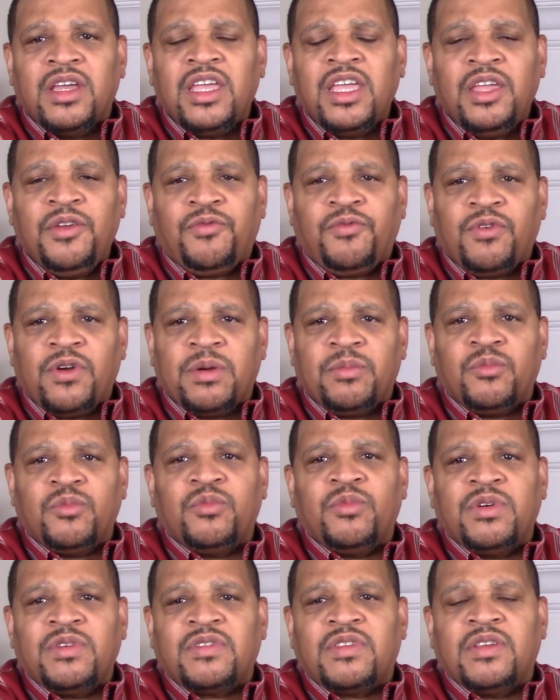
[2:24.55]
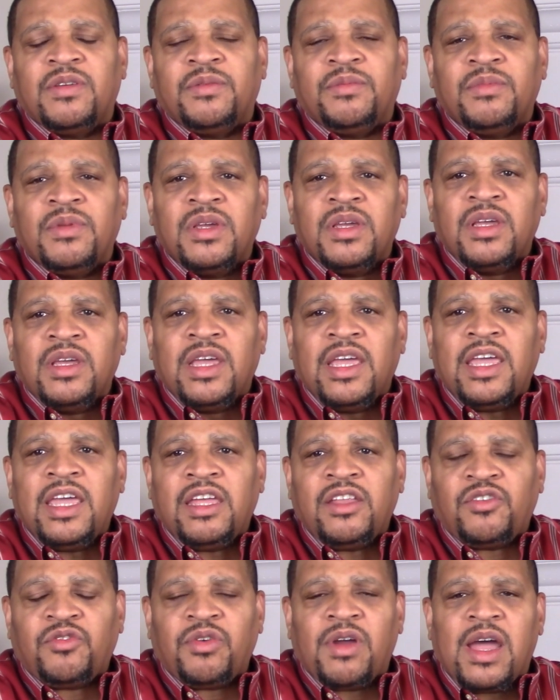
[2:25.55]
Ephraim was the
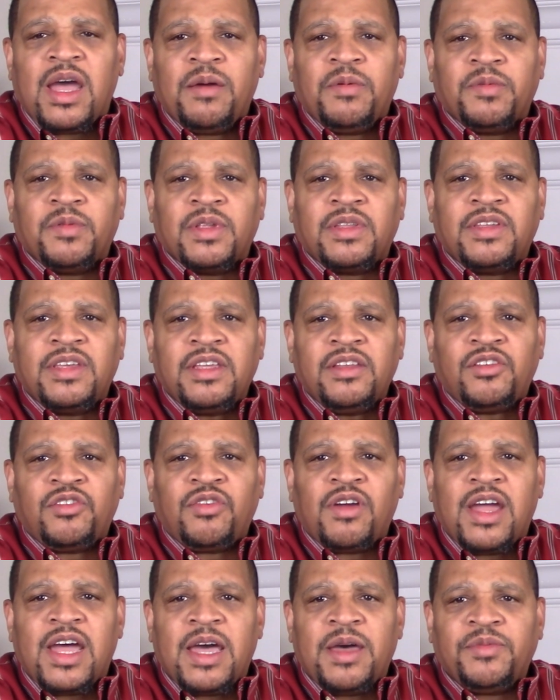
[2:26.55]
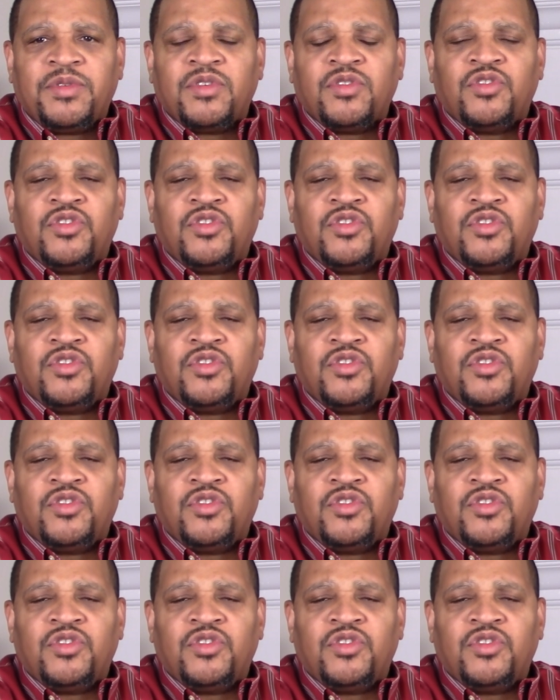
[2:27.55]
head tribe of the 10 tribes.